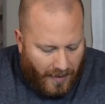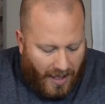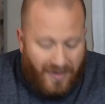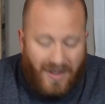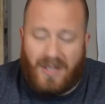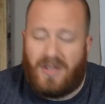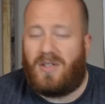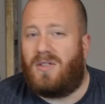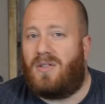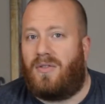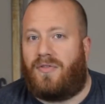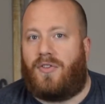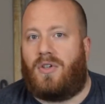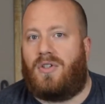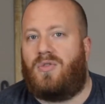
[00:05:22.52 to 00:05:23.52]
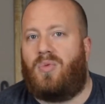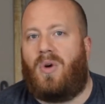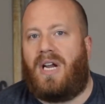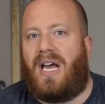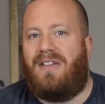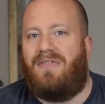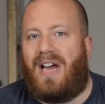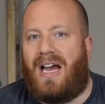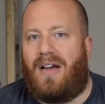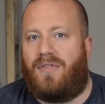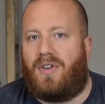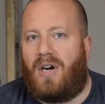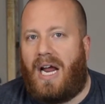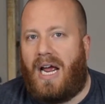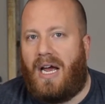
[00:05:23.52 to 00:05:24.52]
This is the first one I've
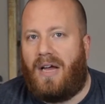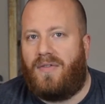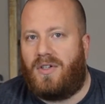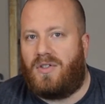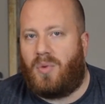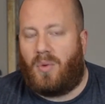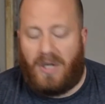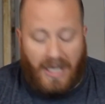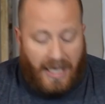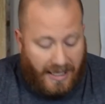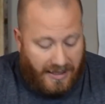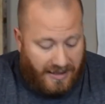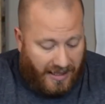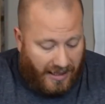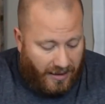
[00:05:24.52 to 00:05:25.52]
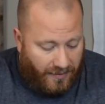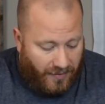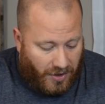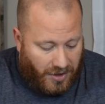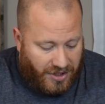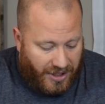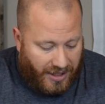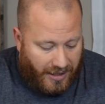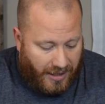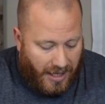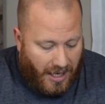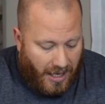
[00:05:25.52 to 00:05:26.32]
ever had, the 2018 version.